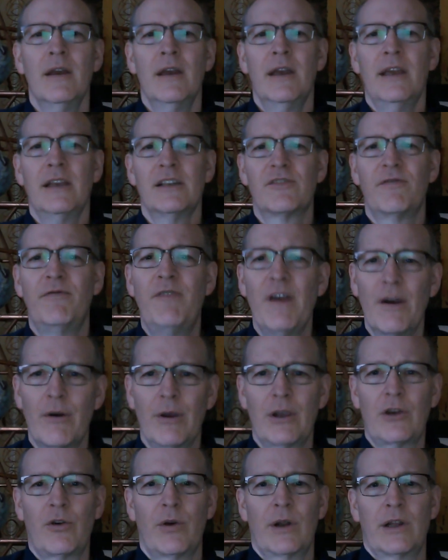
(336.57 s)
is
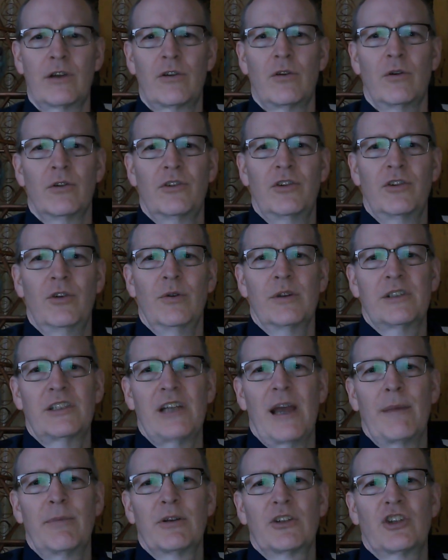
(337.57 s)
very critical to
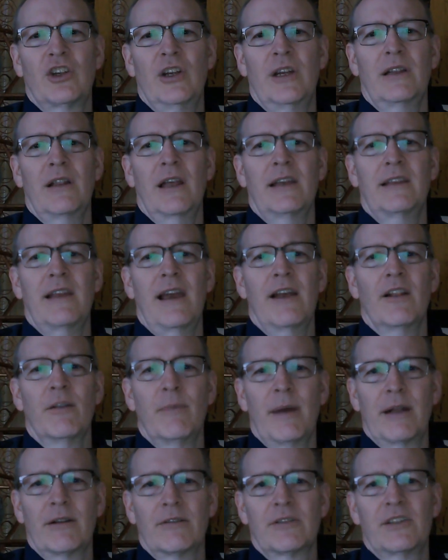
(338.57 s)
establishing like the
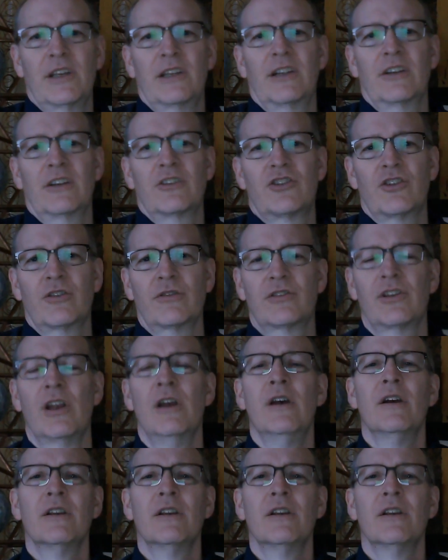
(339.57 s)
elemental signatures.